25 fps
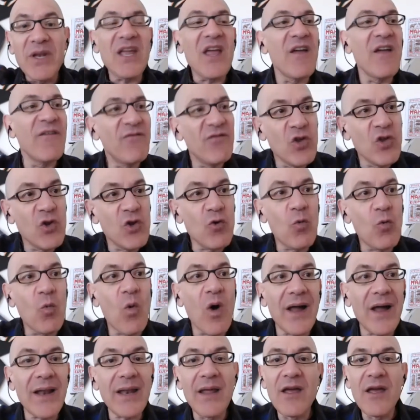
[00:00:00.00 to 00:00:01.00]
If you
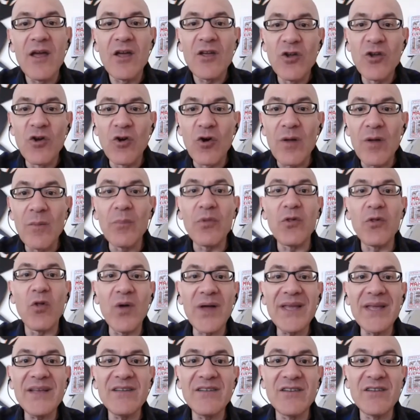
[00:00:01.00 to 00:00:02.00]
want your
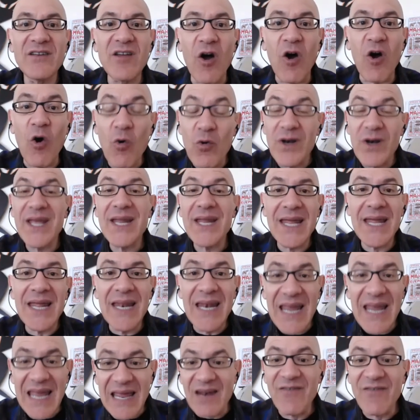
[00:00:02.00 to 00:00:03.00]
employees to own it and
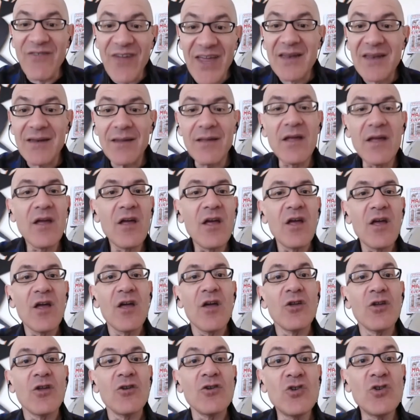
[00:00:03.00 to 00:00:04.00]
innovate,
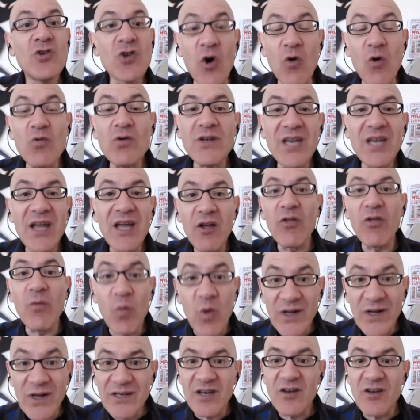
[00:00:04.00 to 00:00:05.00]
don't tell them
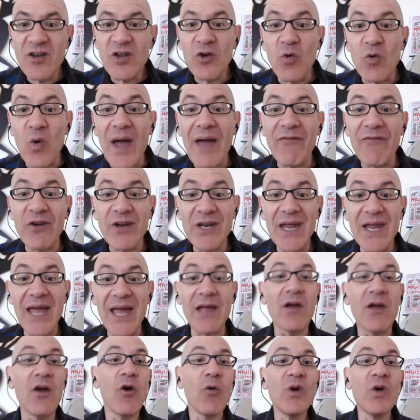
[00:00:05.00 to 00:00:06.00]
what to do every day.
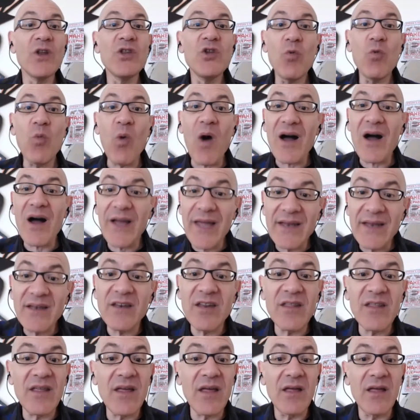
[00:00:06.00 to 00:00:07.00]
When you walk into
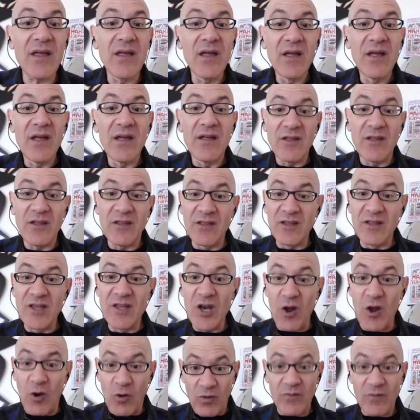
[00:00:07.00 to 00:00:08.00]
the, you
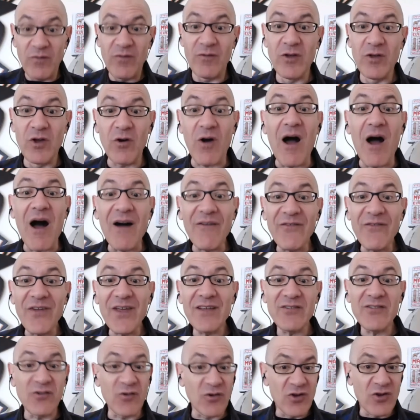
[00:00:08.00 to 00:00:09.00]
know, your
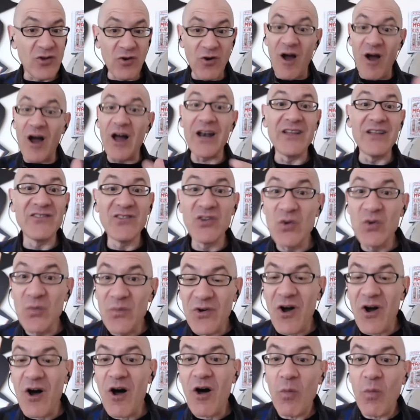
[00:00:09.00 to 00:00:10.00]
office or you're on a Zoom
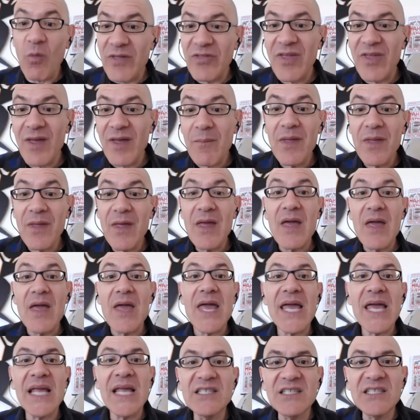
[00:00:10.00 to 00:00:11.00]
call with them,
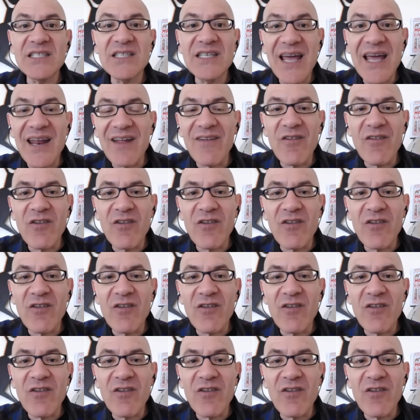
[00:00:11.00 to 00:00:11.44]
instead of